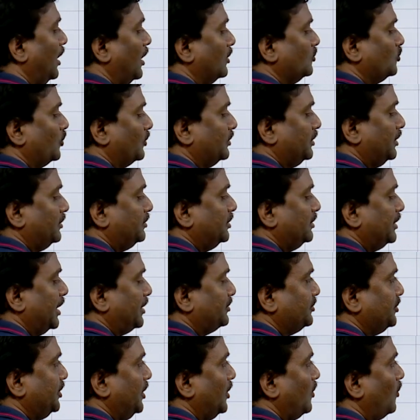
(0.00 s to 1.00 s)
So, this is
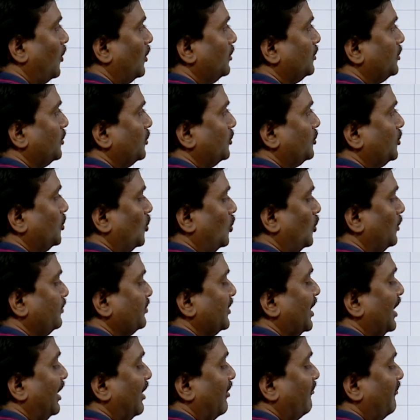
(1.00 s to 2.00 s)
x equal to 2.
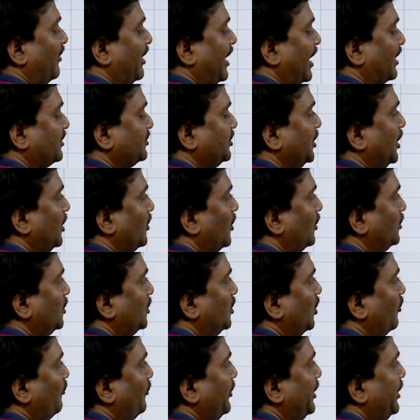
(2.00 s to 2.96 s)
When x equal to 2,